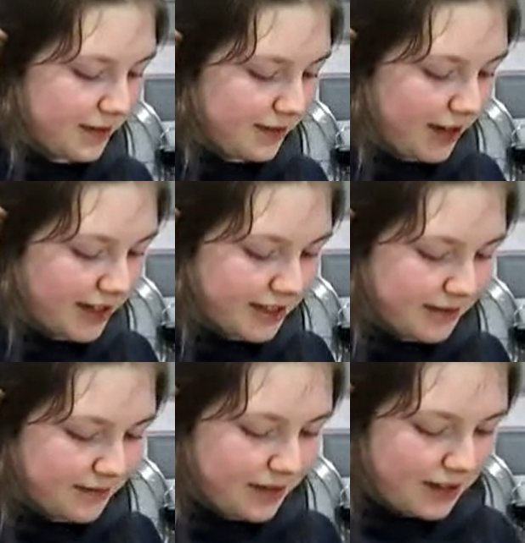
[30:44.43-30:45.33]
Right.
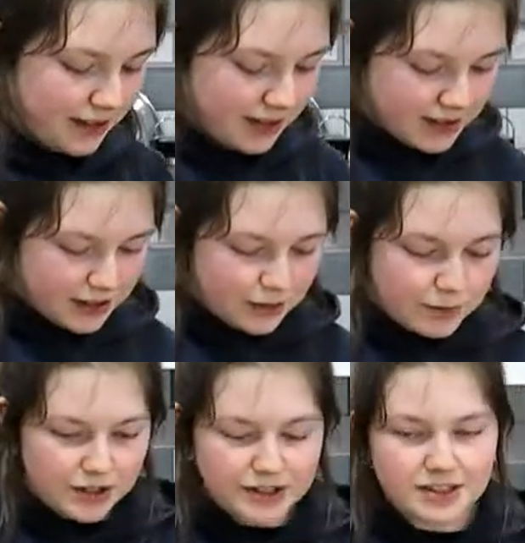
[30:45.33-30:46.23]
So
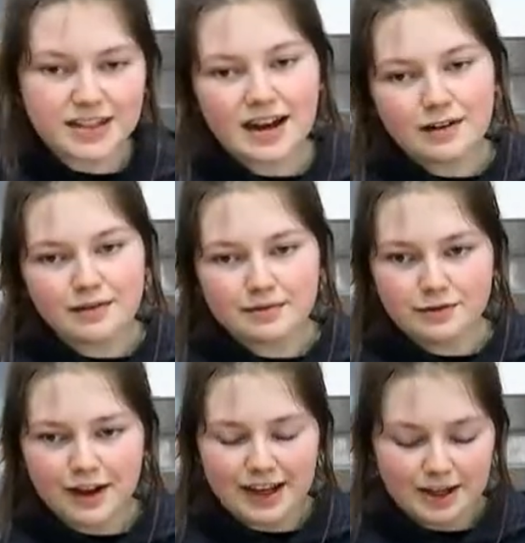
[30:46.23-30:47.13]
once that
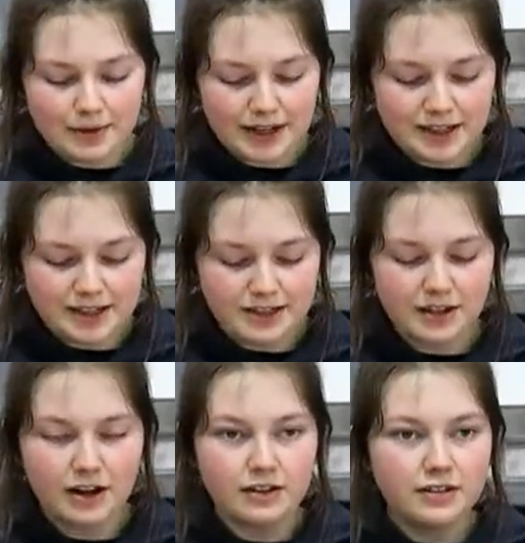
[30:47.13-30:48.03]
fathead base is
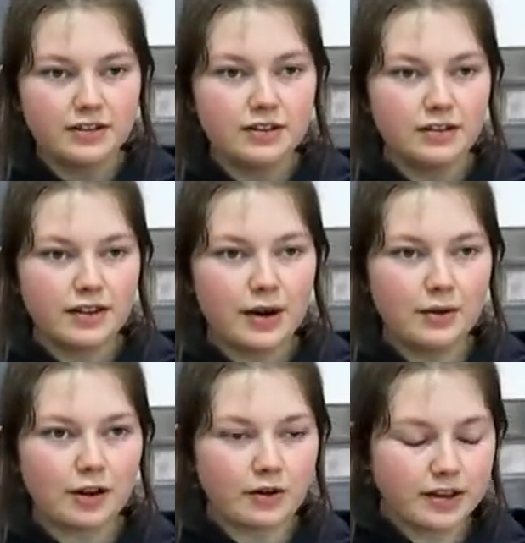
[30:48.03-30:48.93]
done,
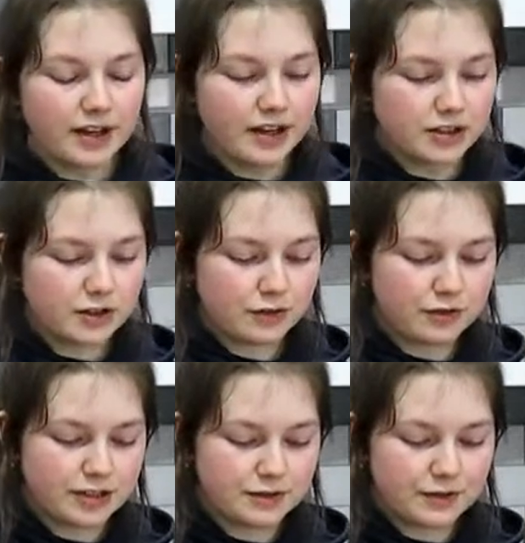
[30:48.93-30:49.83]
that'll go in the Ninja for
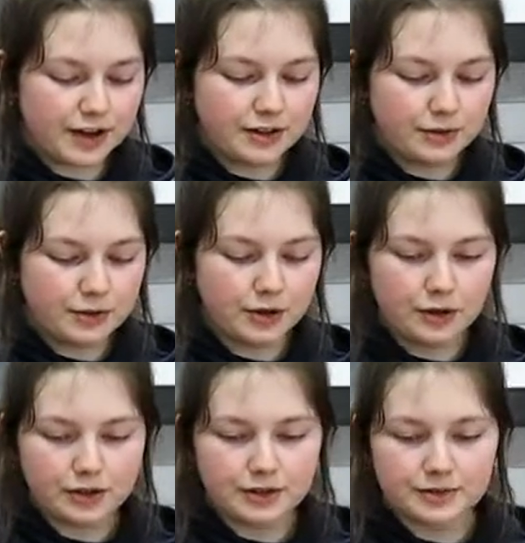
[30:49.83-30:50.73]
its final
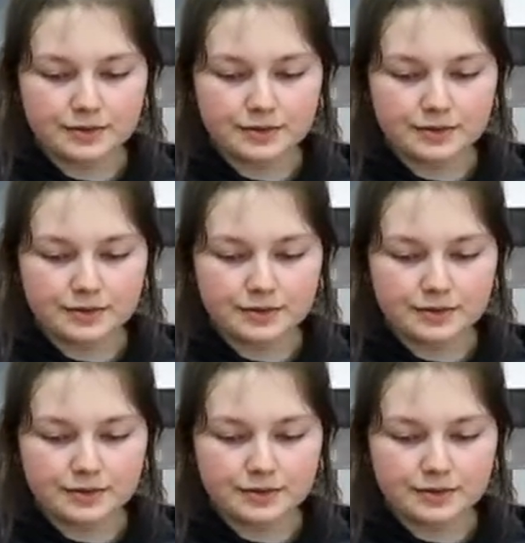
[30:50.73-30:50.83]
cook.